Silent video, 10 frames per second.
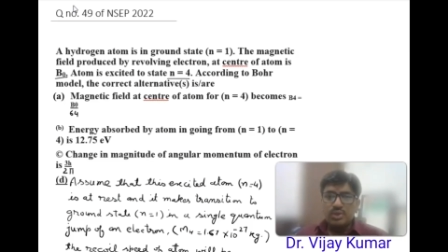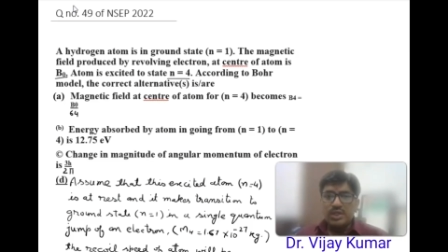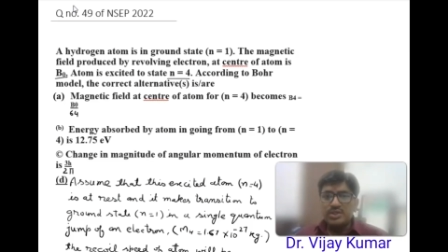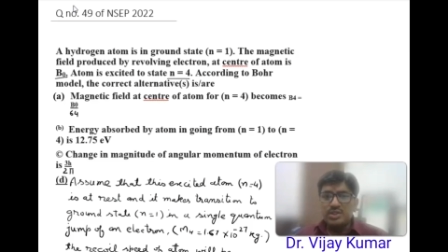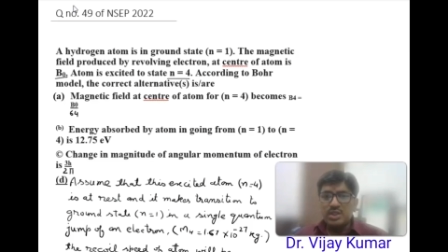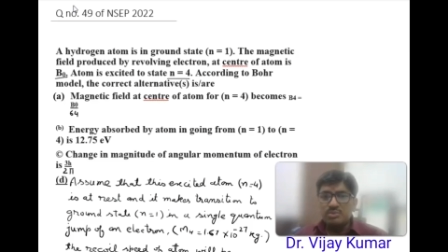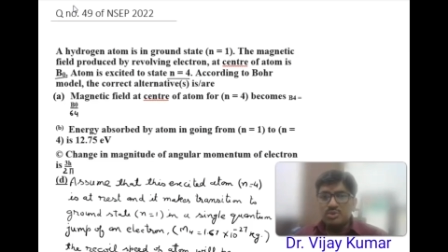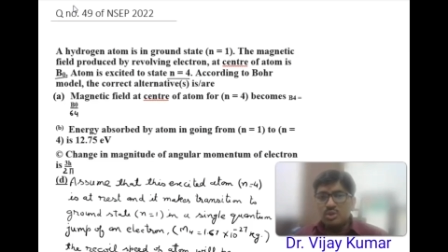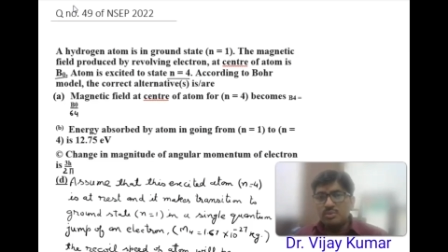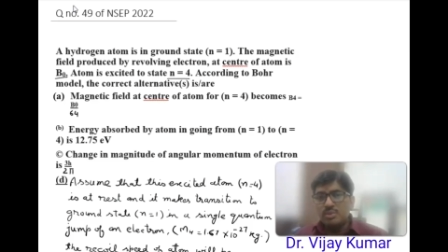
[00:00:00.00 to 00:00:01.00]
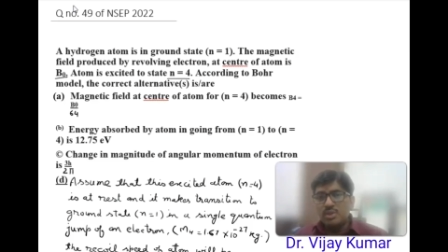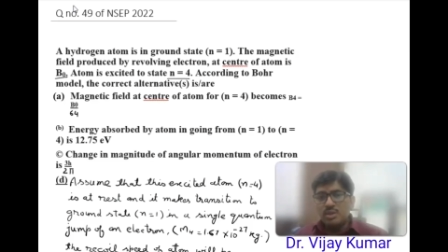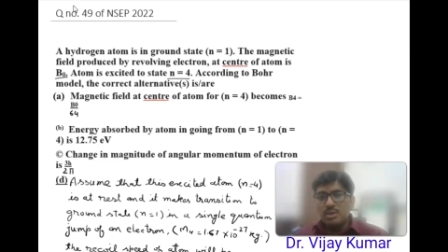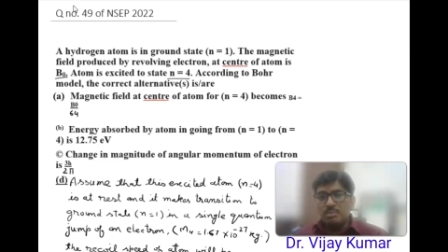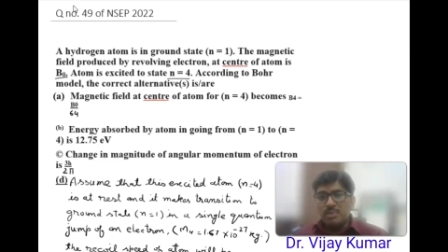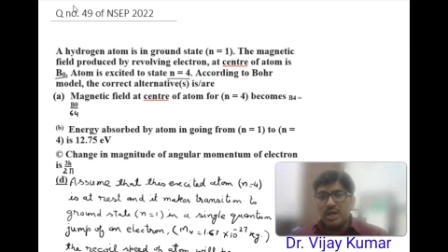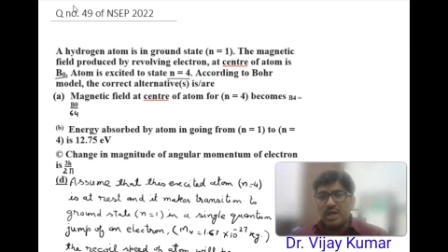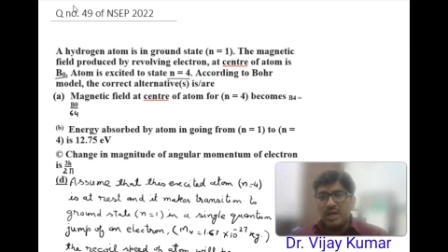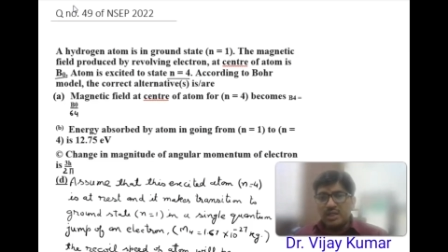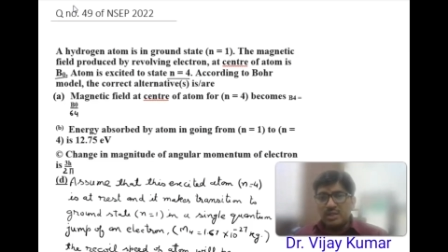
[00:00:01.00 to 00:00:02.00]
Energy absorbed by
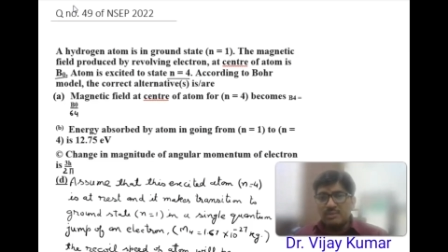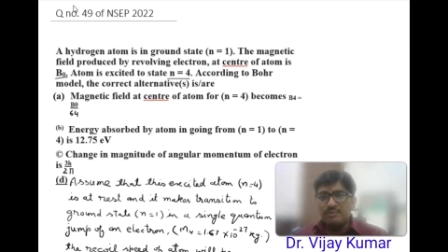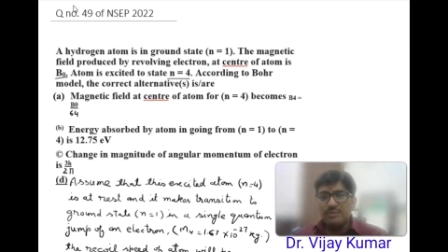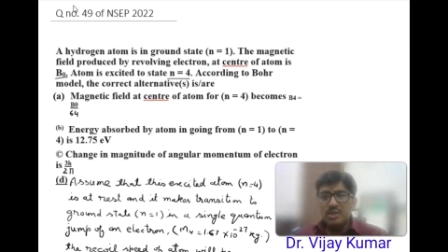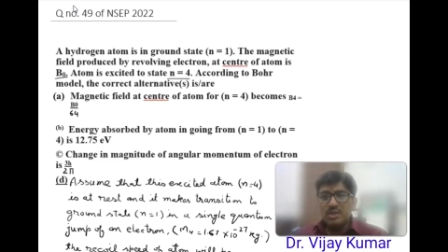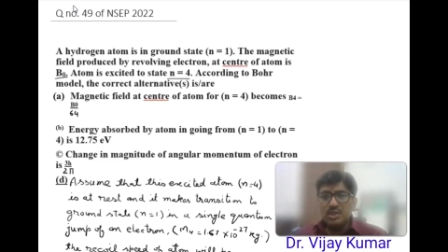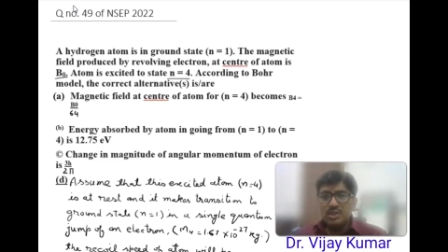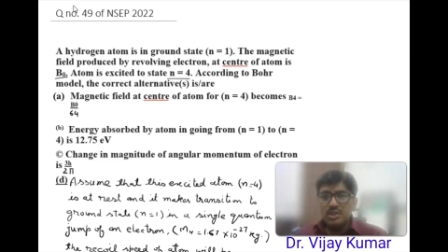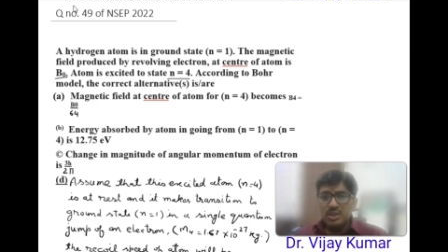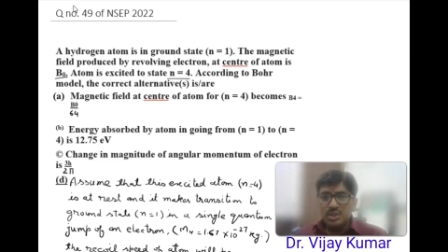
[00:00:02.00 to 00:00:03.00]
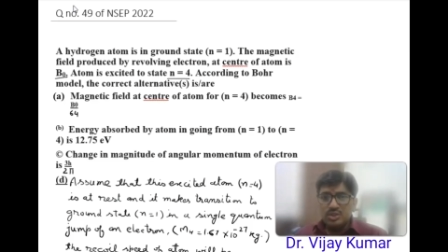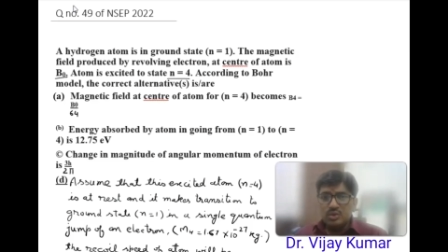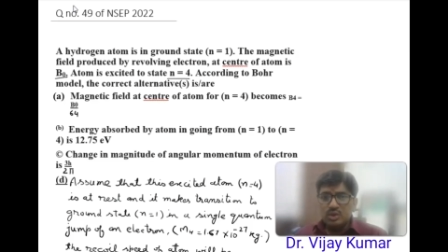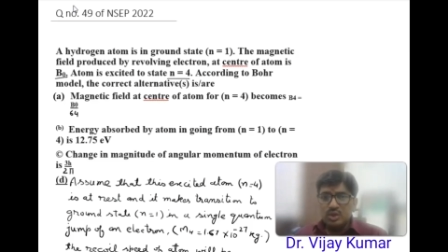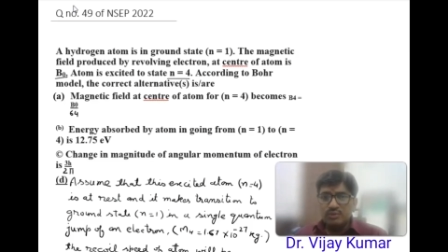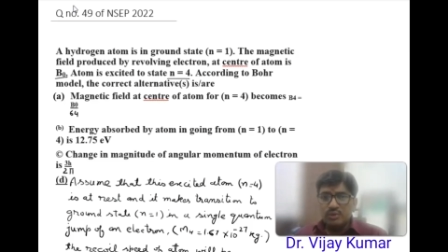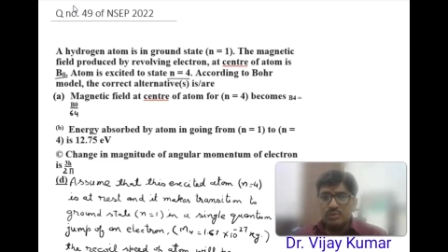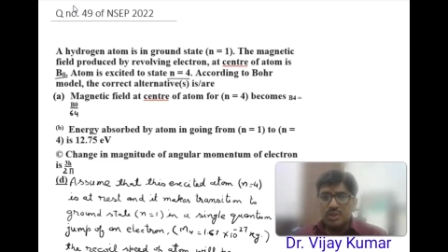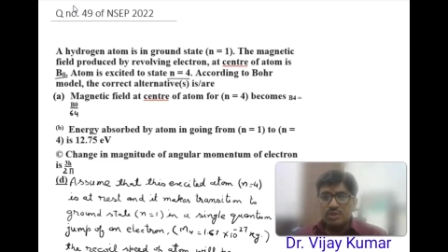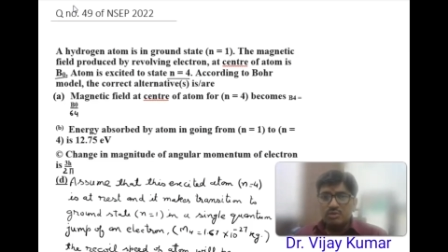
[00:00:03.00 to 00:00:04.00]
atom is going
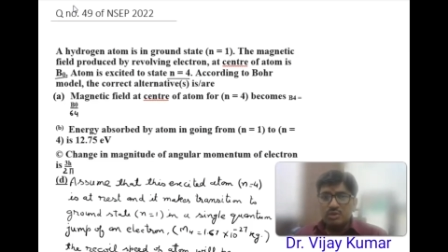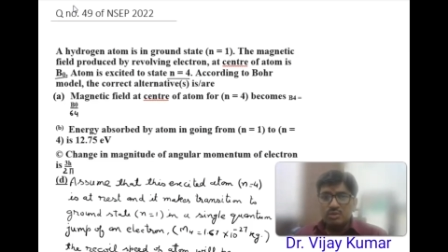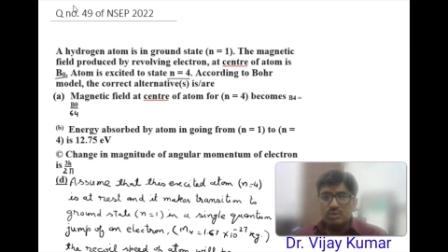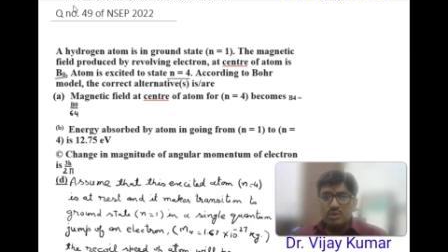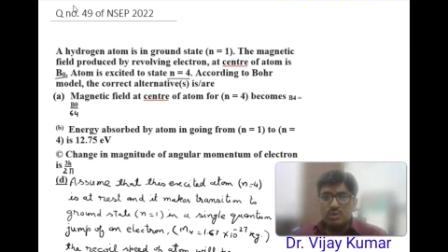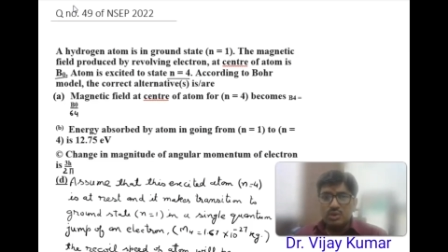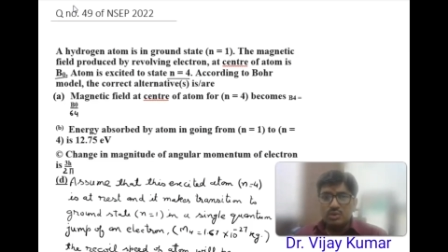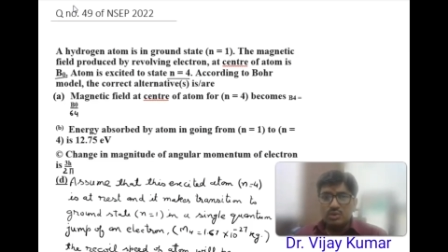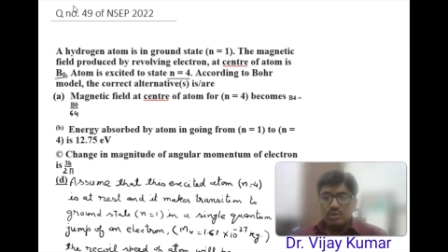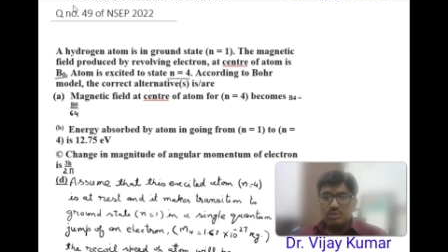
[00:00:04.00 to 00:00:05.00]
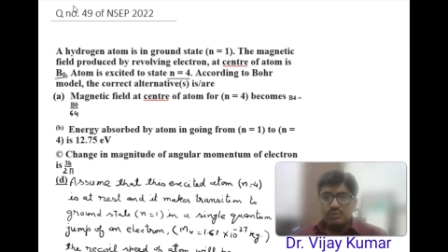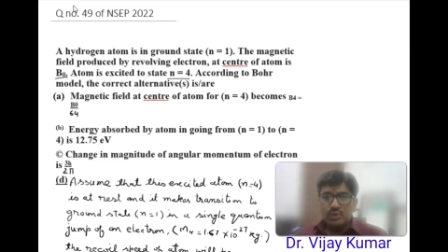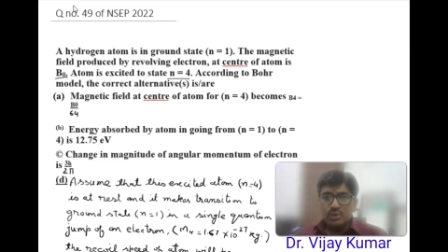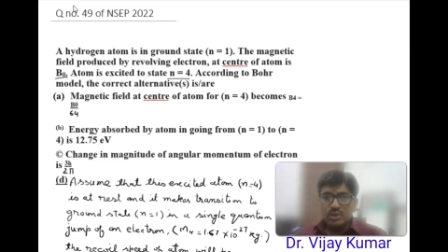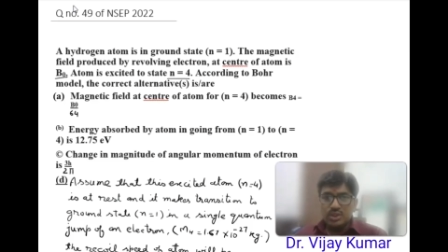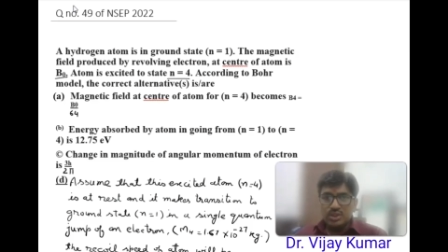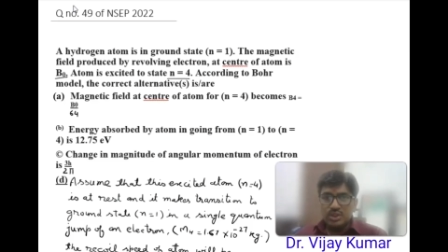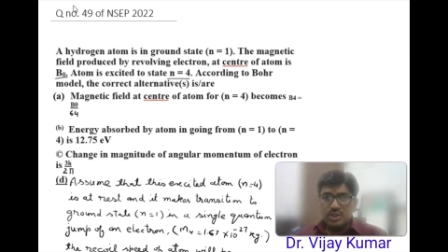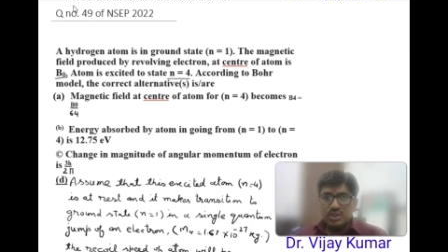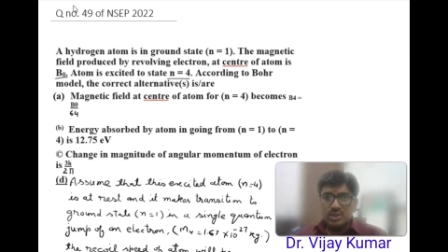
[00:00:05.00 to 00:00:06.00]
from n equal to 1 to n equal to 4 is
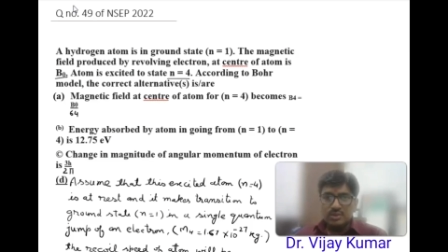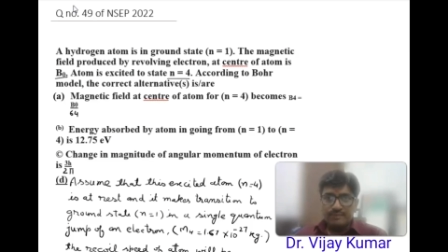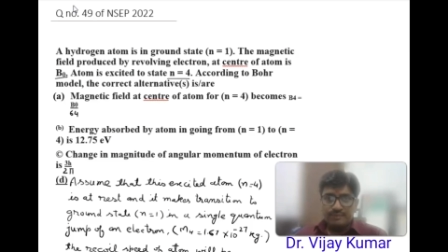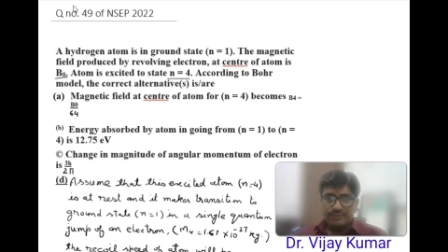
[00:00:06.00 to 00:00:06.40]
this.